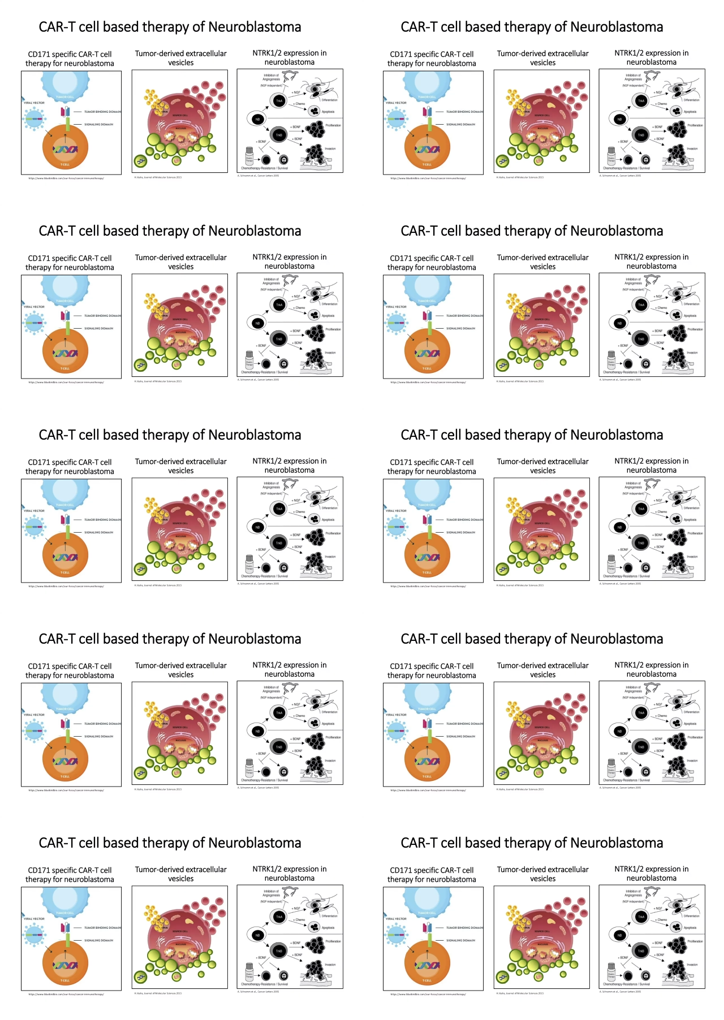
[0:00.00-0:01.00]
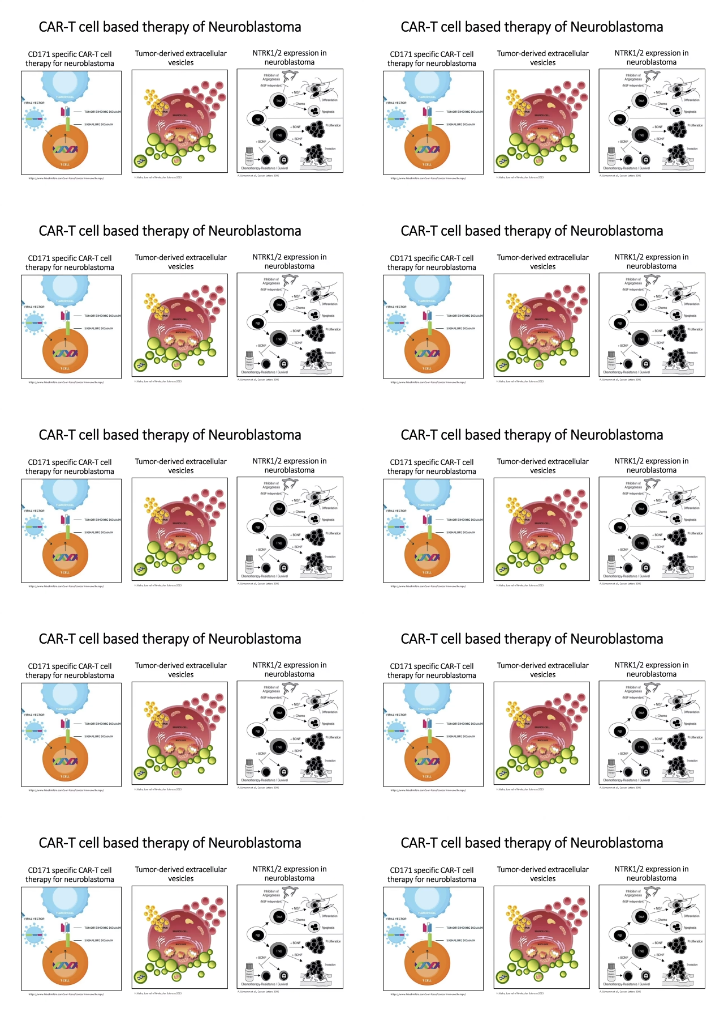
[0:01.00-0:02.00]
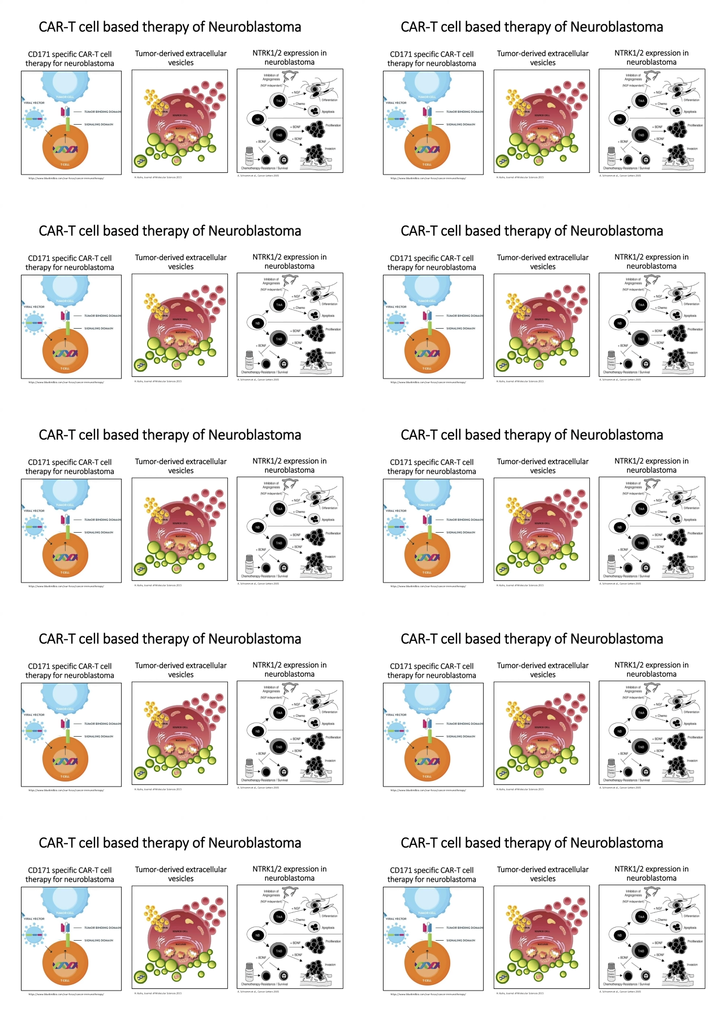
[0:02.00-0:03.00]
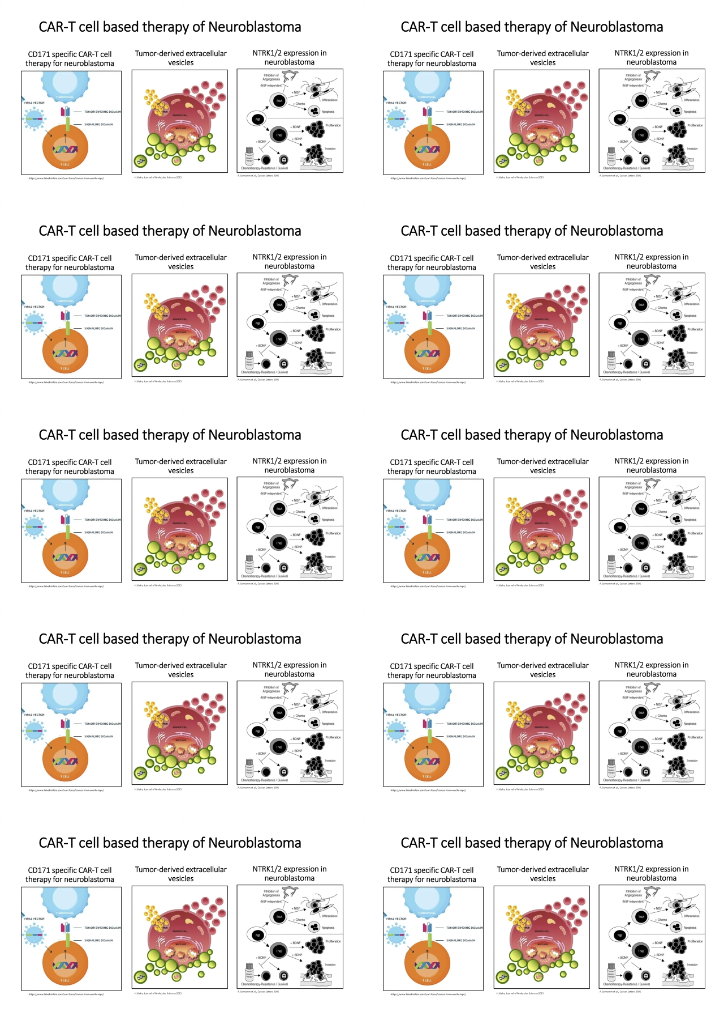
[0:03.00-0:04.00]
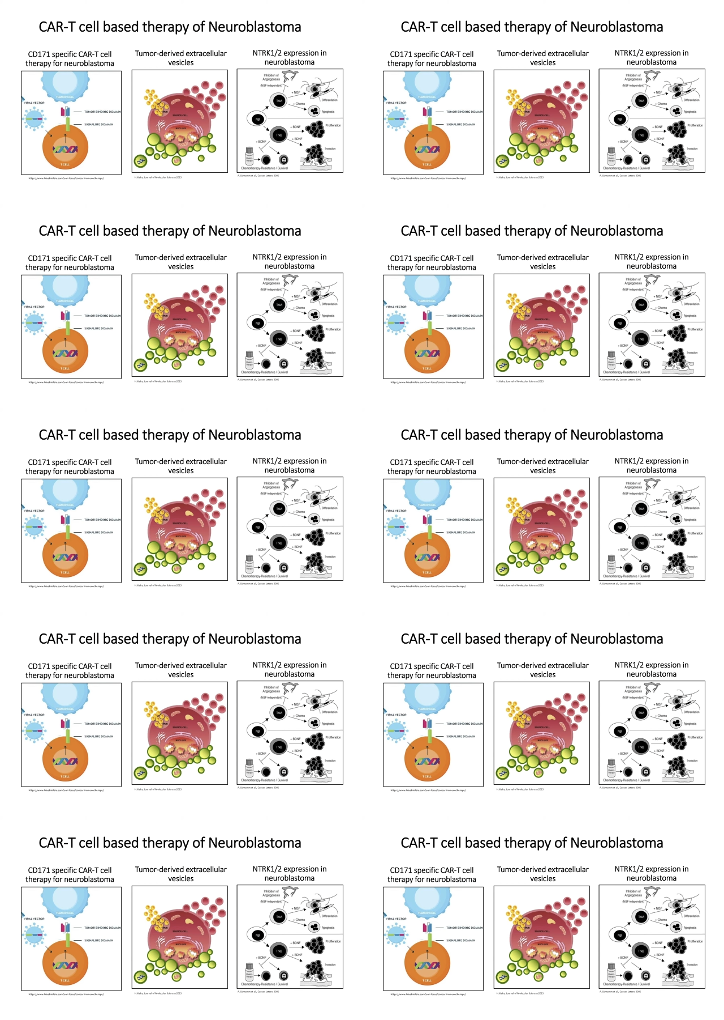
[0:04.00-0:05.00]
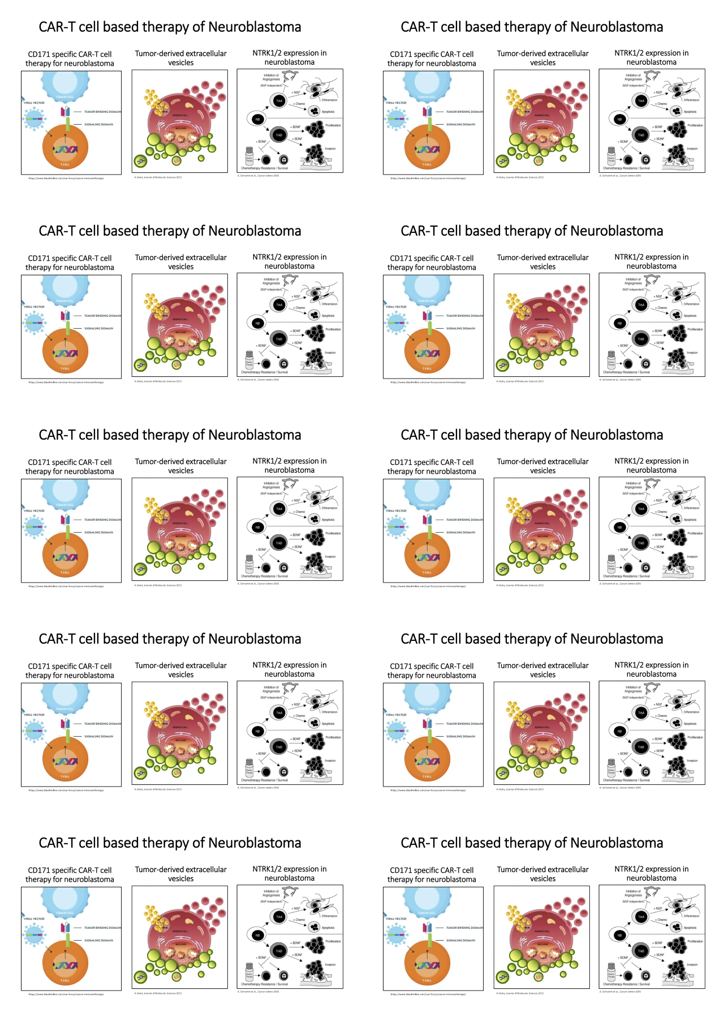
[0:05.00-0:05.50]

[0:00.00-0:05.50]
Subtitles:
[unreadable: no face in view]